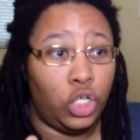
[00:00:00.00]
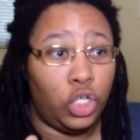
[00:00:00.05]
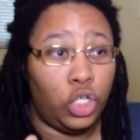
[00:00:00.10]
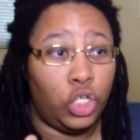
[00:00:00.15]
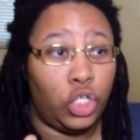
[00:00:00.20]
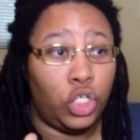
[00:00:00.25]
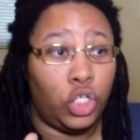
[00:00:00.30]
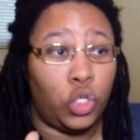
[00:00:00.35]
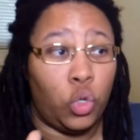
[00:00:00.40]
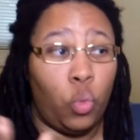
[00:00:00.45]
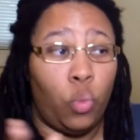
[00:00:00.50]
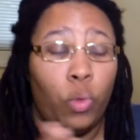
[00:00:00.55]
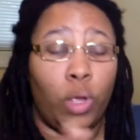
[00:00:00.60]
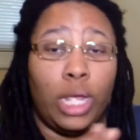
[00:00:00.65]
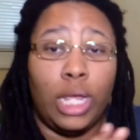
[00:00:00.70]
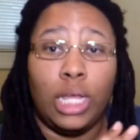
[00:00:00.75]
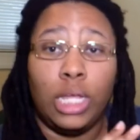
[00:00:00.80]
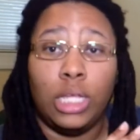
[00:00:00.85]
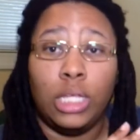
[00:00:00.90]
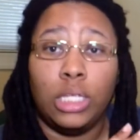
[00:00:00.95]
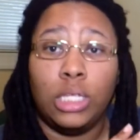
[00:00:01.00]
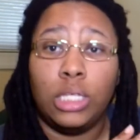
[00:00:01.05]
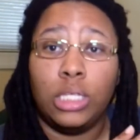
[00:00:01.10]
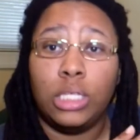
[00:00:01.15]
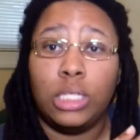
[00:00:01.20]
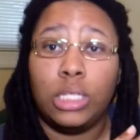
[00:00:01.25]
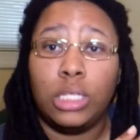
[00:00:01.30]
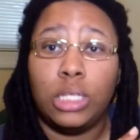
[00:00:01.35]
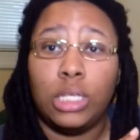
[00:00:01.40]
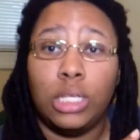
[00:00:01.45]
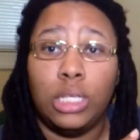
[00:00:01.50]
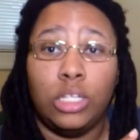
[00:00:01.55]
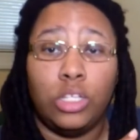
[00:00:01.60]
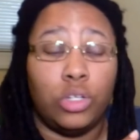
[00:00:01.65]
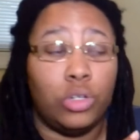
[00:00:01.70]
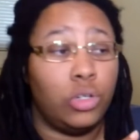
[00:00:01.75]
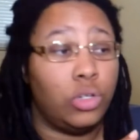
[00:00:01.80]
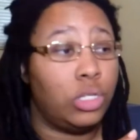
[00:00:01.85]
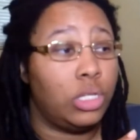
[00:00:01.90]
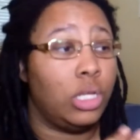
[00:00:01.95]
showing
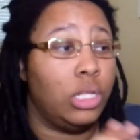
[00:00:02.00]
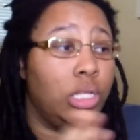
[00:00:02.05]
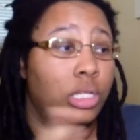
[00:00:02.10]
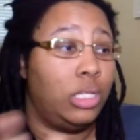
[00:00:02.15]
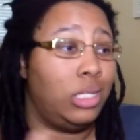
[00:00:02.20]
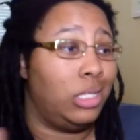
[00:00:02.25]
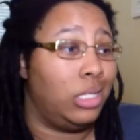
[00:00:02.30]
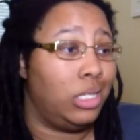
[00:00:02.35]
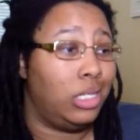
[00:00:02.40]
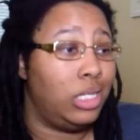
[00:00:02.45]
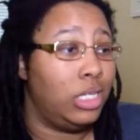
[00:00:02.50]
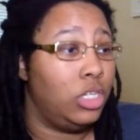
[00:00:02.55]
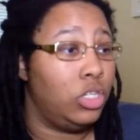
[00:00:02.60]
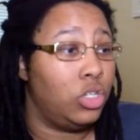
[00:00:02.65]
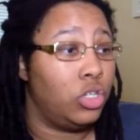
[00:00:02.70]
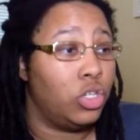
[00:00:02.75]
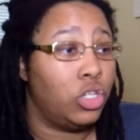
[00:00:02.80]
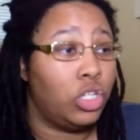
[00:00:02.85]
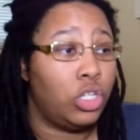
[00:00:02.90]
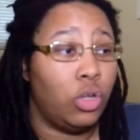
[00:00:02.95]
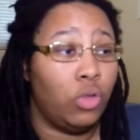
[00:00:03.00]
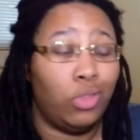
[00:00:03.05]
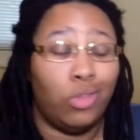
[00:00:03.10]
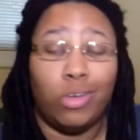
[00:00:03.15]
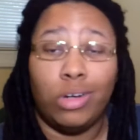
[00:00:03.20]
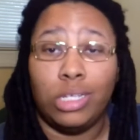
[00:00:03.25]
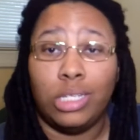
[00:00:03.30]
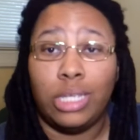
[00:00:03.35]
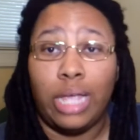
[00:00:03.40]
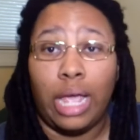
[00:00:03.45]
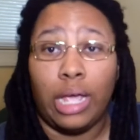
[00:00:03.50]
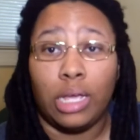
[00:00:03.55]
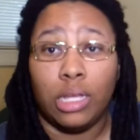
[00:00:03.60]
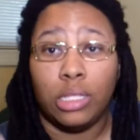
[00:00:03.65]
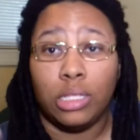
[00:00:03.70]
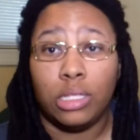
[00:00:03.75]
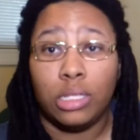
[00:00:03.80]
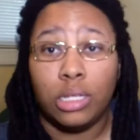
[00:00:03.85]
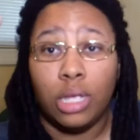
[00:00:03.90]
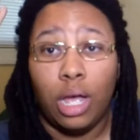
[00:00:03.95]
teasers. This is a teaser, so 30
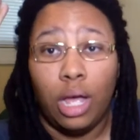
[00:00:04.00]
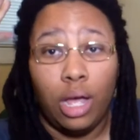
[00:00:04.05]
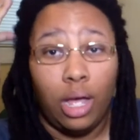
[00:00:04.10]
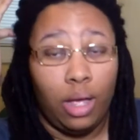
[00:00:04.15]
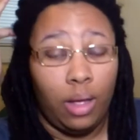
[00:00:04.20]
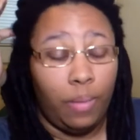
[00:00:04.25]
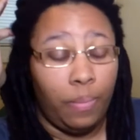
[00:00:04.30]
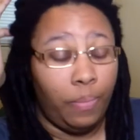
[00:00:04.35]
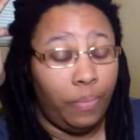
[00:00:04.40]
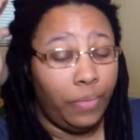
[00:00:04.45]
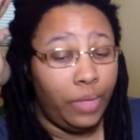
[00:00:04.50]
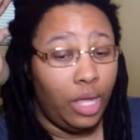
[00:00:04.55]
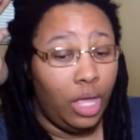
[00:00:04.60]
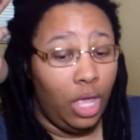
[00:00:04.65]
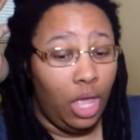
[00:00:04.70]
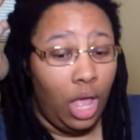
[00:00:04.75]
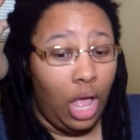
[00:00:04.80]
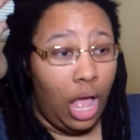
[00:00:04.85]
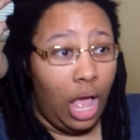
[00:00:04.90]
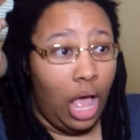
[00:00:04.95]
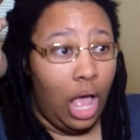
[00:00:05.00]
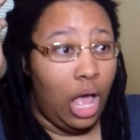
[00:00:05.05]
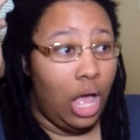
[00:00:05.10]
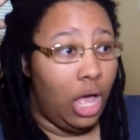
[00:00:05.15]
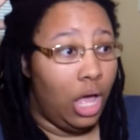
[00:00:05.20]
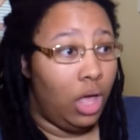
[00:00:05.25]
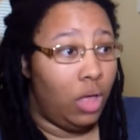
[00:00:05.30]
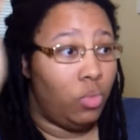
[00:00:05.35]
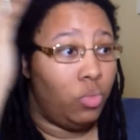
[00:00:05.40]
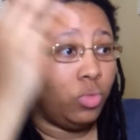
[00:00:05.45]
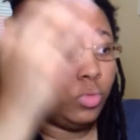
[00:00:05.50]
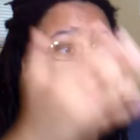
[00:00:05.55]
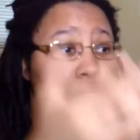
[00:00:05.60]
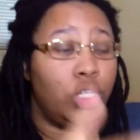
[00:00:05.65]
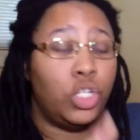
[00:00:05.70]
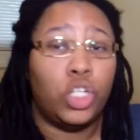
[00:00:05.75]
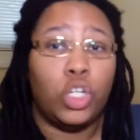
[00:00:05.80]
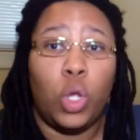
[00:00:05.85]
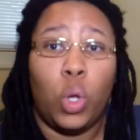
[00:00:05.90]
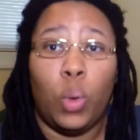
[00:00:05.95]
seconds. We'll be
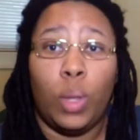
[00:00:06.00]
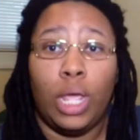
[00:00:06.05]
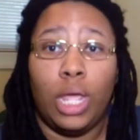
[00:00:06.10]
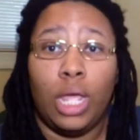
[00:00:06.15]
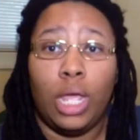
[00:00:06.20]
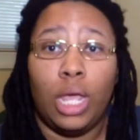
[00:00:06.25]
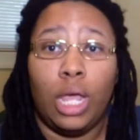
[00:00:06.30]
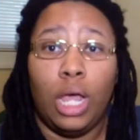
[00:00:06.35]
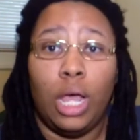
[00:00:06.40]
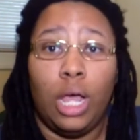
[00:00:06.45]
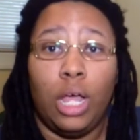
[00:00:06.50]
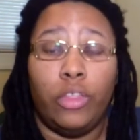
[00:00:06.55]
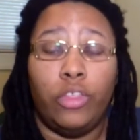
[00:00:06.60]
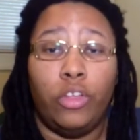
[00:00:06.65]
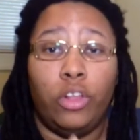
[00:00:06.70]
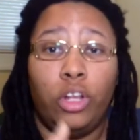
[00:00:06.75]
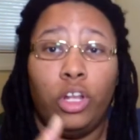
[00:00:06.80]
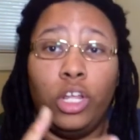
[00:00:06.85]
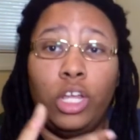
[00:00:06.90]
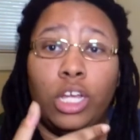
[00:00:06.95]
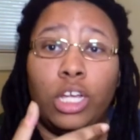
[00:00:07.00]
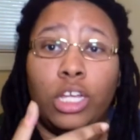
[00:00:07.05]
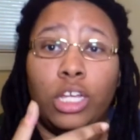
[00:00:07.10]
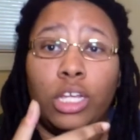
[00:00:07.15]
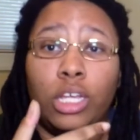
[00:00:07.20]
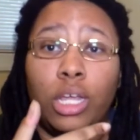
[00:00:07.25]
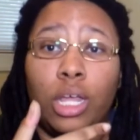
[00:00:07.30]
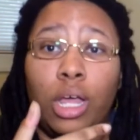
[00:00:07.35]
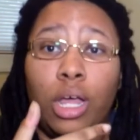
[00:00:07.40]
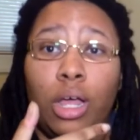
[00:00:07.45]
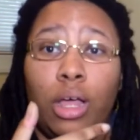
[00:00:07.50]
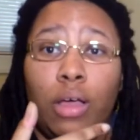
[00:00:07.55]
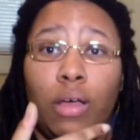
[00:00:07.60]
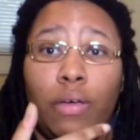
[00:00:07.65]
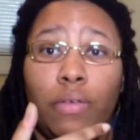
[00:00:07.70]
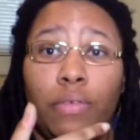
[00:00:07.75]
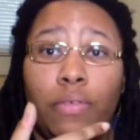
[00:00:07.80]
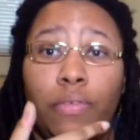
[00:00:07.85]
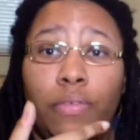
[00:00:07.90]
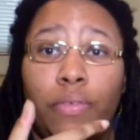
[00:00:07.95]
showing the look
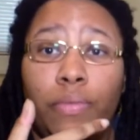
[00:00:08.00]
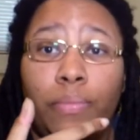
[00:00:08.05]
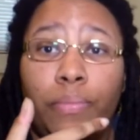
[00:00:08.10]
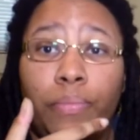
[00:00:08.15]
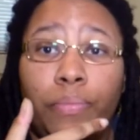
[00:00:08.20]
of